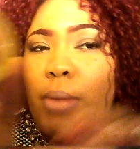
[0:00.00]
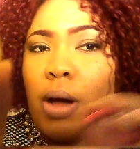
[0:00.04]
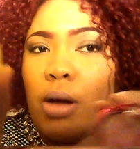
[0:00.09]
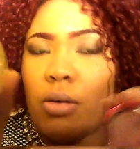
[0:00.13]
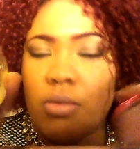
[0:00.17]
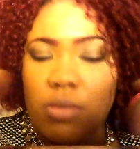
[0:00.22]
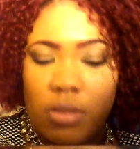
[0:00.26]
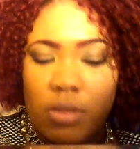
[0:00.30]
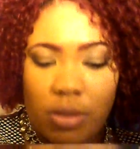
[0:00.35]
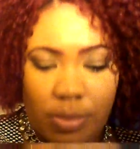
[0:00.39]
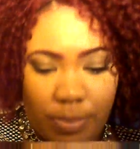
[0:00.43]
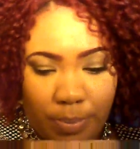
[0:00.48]

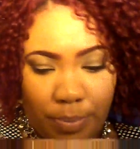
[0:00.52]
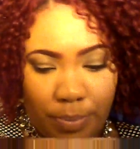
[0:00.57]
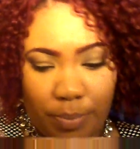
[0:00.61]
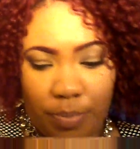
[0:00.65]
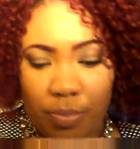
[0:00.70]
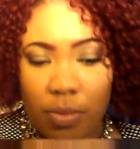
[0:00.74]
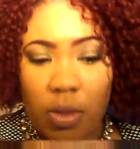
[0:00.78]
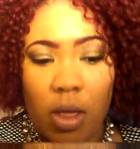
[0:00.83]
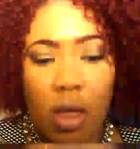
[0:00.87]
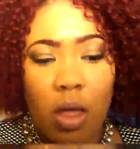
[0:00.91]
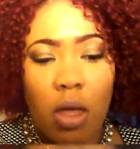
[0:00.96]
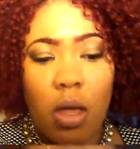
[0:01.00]
most.
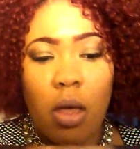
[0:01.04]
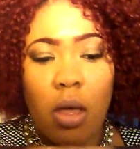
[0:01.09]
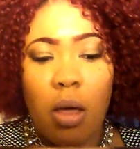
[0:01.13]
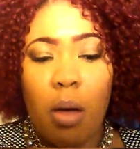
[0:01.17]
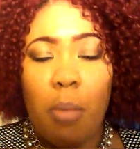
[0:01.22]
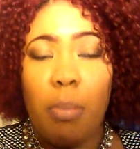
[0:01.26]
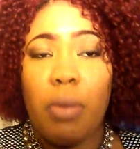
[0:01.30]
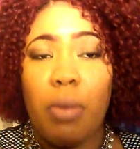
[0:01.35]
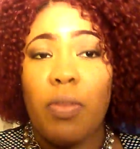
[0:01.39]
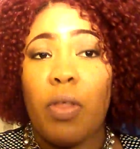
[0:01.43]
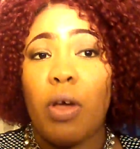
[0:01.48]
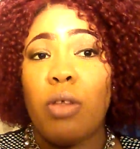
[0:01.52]

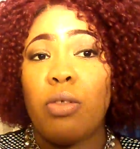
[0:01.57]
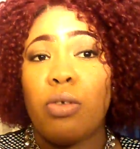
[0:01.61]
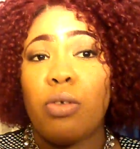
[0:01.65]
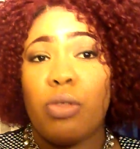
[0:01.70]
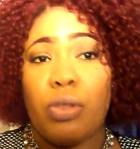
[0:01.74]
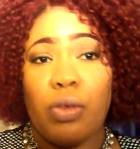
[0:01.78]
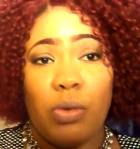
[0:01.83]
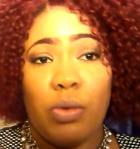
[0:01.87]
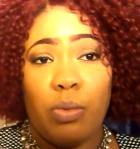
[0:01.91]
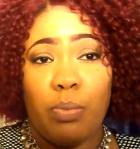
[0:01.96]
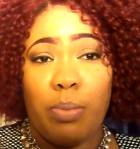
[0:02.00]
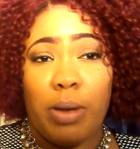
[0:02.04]
But those are
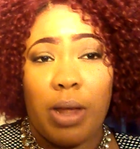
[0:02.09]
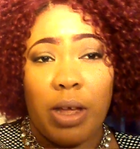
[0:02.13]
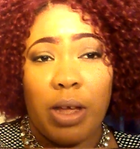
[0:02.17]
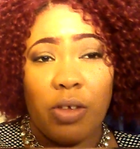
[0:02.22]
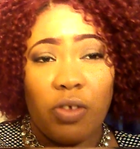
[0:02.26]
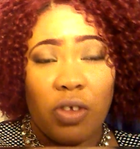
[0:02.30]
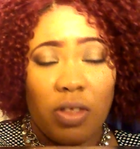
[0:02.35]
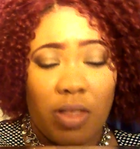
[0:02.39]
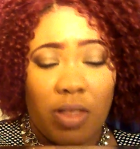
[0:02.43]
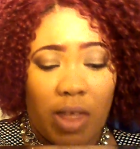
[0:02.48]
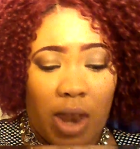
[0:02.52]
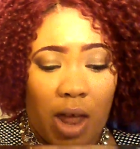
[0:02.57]
two
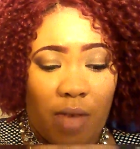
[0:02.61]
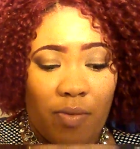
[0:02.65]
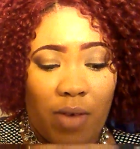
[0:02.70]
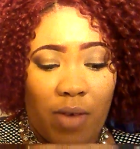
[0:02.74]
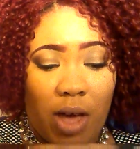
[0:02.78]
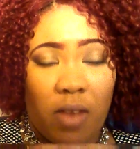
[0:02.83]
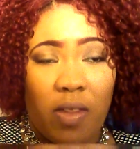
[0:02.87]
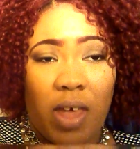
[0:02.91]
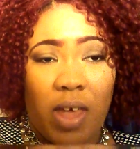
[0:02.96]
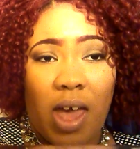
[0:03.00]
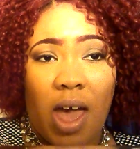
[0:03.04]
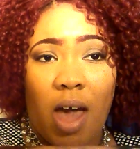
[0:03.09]
blushes that I
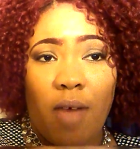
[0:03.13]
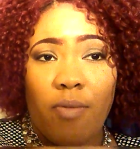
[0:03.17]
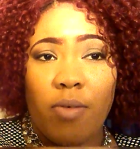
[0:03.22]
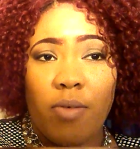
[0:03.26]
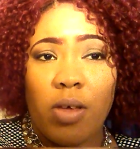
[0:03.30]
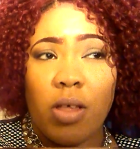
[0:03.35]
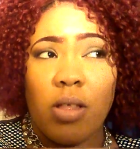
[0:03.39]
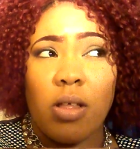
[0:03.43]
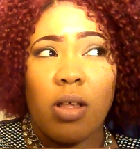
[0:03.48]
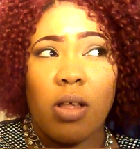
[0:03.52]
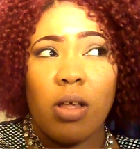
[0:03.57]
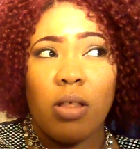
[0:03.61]
found. They have
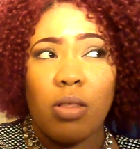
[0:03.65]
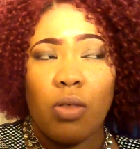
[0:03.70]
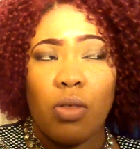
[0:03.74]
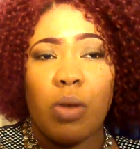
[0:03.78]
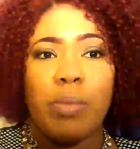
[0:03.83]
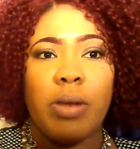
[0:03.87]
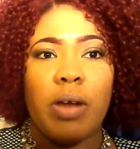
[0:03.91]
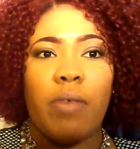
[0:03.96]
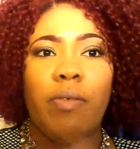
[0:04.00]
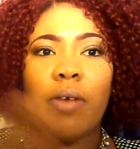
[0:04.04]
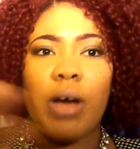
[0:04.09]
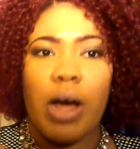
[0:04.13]
an
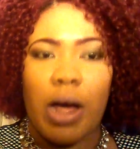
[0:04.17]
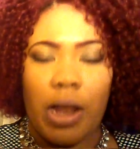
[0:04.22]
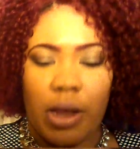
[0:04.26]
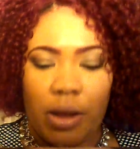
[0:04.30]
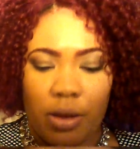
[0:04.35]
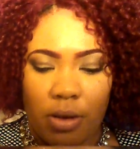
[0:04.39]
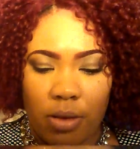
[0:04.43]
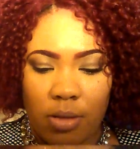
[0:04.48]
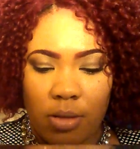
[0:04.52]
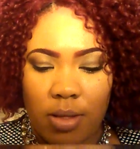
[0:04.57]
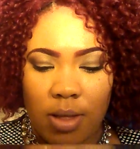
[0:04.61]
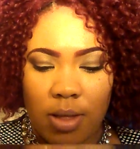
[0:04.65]
assortment of
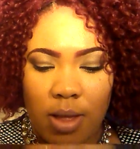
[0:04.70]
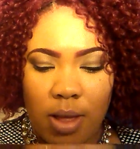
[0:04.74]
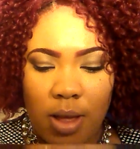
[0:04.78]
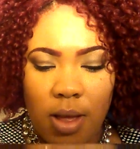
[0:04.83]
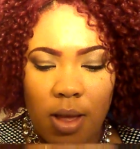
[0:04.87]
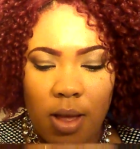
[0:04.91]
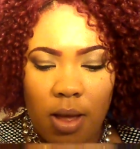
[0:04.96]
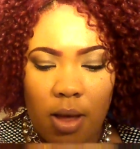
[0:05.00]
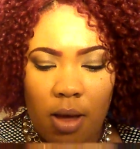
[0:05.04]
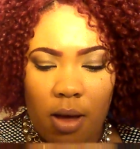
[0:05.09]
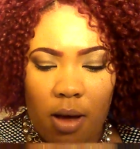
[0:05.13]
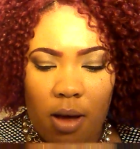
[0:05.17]
colors
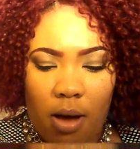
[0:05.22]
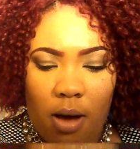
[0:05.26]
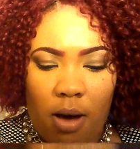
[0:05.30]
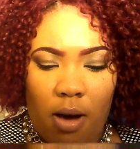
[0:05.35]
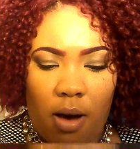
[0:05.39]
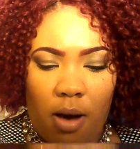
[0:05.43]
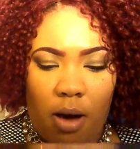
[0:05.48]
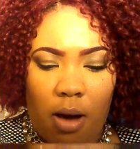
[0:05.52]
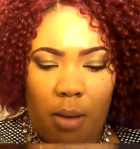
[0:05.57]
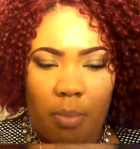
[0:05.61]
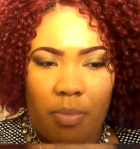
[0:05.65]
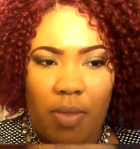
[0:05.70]

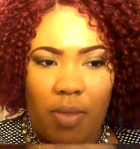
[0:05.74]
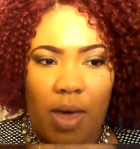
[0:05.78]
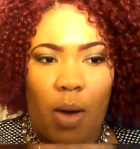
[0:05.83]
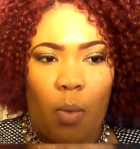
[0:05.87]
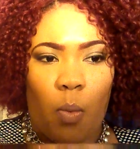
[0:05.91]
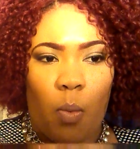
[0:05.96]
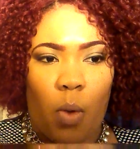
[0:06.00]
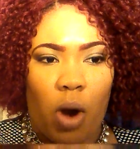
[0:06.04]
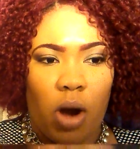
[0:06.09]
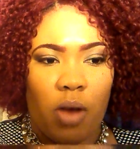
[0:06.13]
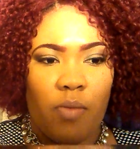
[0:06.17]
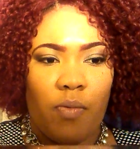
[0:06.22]

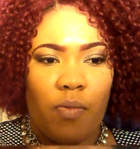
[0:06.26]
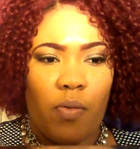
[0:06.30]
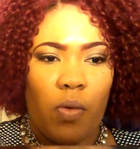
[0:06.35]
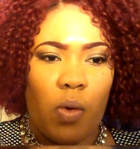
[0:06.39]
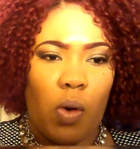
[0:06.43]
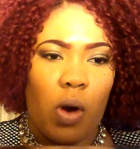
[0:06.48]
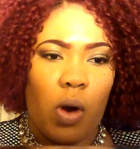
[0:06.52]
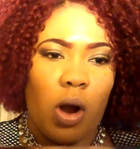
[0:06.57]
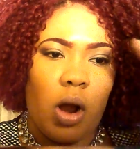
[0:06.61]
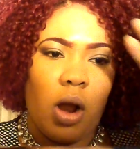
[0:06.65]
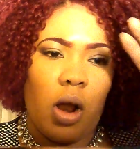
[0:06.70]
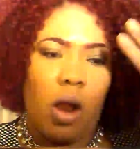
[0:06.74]
that work
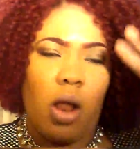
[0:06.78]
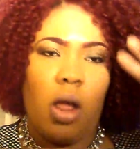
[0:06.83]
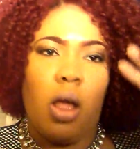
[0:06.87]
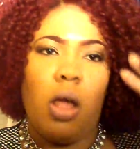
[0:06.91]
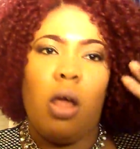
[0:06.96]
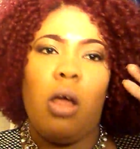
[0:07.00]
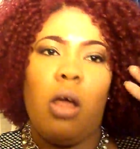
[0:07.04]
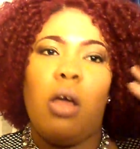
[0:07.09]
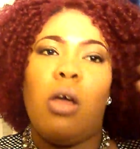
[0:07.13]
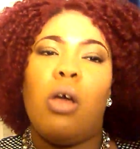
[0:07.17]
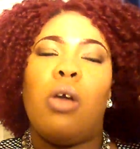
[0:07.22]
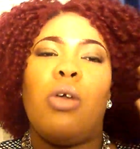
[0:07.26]
for,
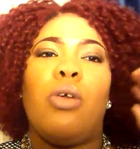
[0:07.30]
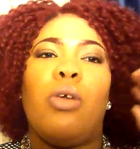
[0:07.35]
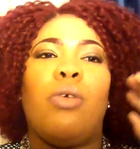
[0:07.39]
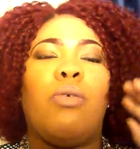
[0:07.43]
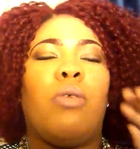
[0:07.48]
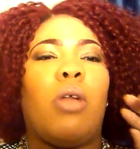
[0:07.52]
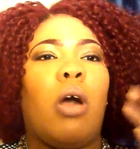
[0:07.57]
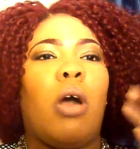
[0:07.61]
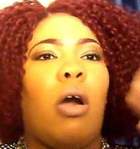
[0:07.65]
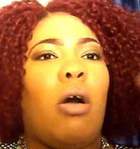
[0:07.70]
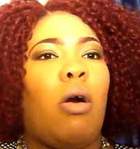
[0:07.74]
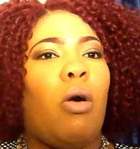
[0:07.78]
you
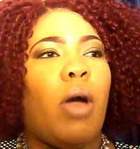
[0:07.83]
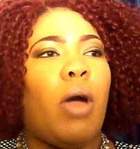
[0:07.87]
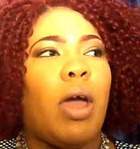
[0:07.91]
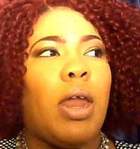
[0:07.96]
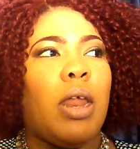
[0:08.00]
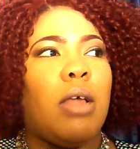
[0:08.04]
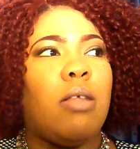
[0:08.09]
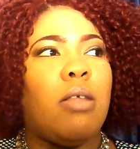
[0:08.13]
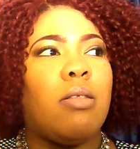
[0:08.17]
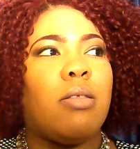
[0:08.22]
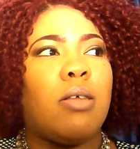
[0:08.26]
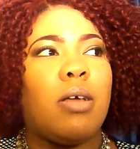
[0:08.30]
know,
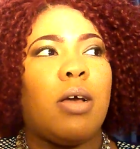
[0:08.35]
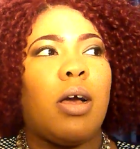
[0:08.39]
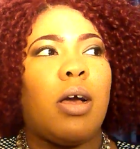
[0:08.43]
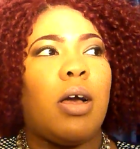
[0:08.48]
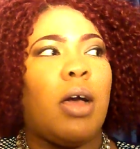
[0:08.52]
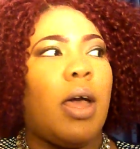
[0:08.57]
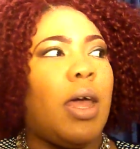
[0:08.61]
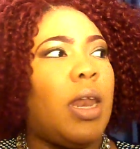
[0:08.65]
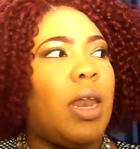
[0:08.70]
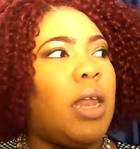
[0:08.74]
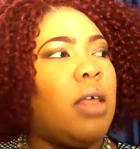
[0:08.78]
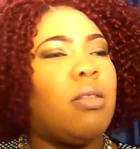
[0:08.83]
any
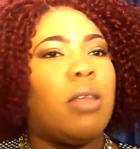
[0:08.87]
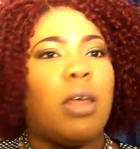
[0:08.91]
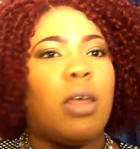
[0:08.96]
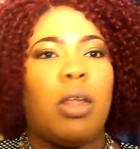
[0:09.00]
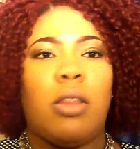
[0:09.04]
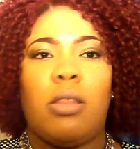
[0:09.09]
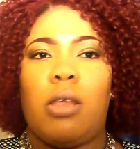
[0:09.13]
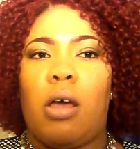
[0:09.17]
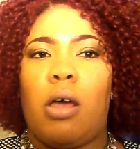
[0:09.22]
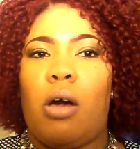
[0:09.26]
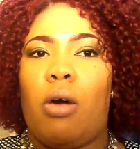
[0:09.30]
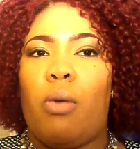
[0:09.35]

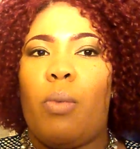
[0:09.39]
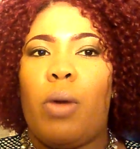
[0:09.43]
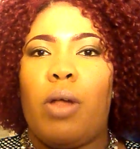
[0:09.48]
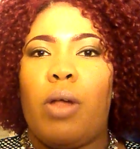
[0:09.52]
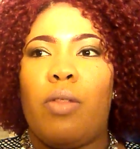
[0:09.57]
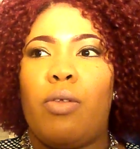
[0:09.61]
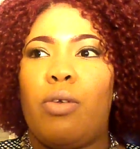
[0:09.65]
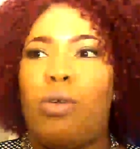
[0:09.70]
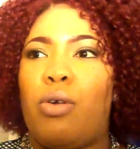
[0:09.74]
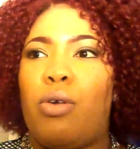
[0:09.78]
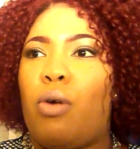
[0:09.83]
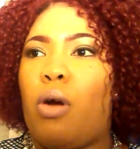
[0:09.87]
skin tone.
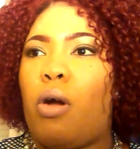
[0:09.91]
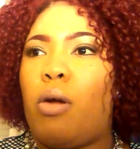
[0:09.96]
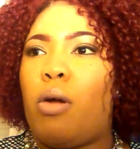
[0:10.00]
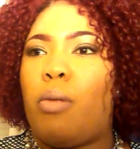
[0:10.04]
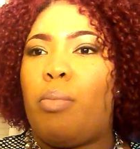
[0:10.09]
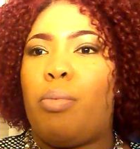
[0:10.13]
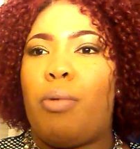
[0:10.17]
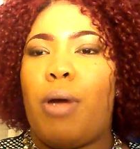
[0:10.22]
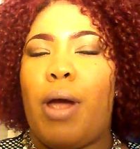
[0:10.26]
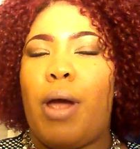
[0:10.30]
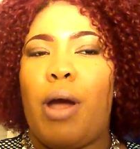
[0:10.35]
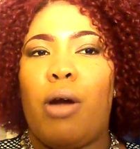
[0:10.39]
Whether you are a
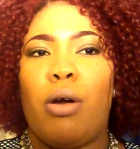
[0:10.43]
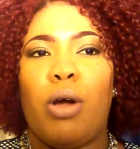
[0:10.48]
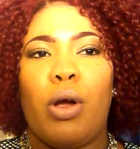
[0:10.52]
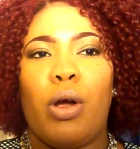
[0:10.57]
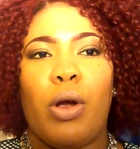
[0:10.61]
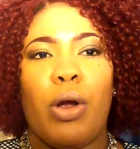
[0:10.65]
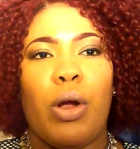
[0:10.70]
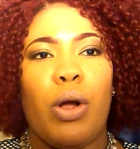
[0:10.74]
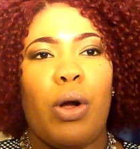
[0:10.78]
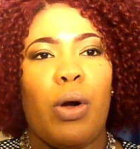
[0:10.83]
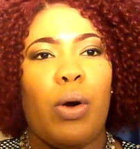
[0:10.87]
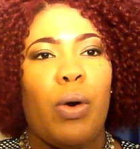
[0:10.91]
brown
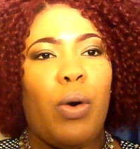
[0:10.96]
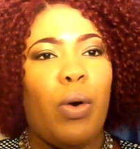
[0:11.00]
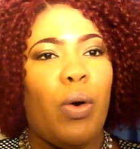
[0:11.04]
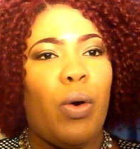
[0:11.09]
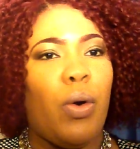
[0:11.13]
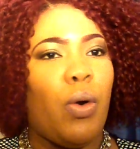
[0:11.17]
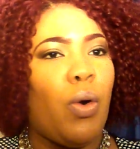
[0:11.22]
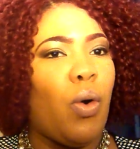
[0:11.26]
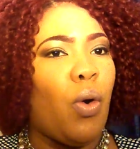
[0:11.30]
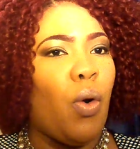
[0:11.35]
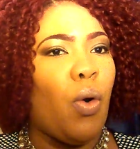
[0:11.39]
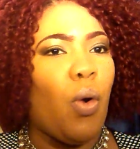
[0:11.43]
girl
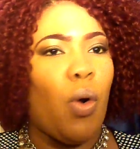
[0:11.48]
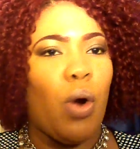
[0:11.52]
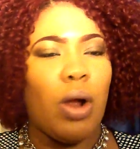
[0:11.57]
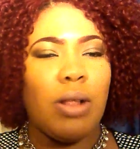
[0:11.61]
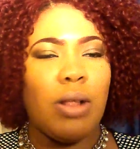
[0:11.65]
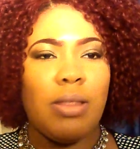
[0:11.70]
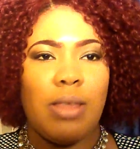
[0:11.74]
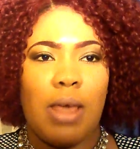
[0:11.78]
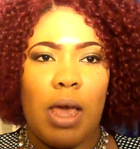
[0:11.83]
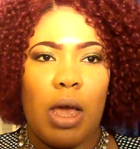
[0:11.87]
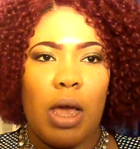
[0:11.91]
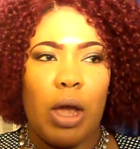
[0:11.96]
or a
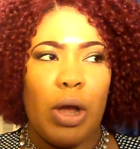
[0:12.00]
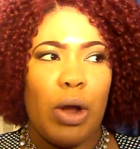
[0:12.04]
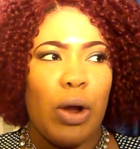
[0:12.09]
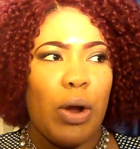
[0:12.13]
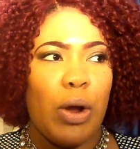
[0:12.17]
tan